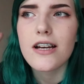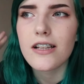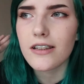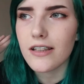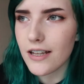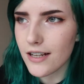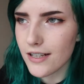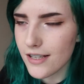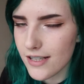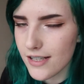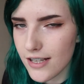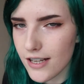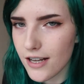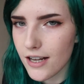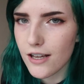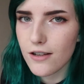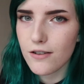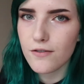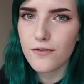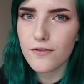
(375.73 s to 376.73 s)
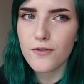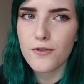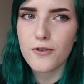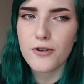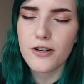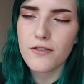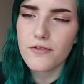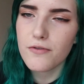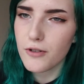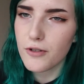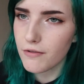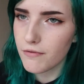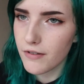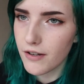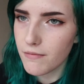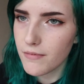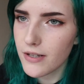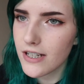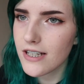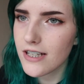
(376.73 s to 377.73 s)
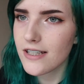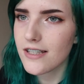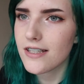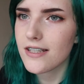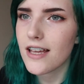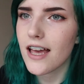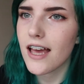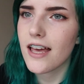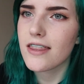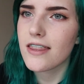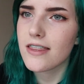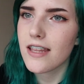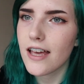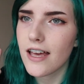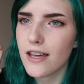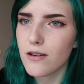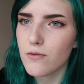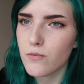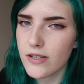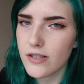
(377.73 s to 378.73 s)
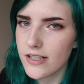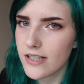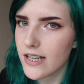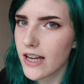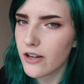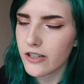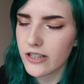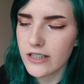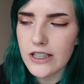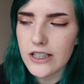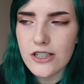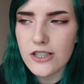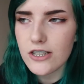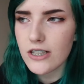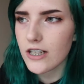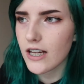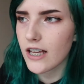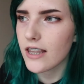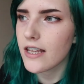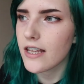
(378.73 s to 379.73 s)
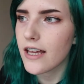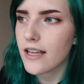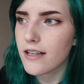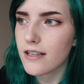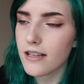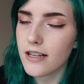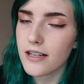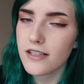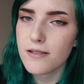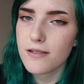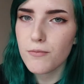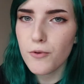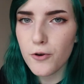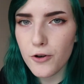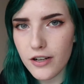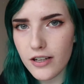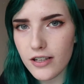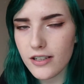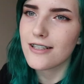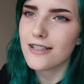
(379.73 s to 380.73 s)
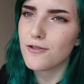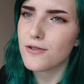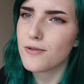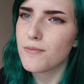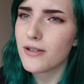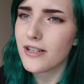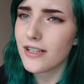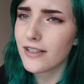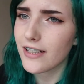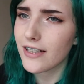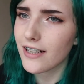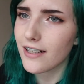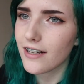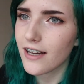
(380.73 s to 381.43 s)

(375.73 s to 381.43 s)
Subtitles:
let it sit in for 4 to 5 minutes, and then rinse it out, condition it, and then the next morning, because it was pretty late at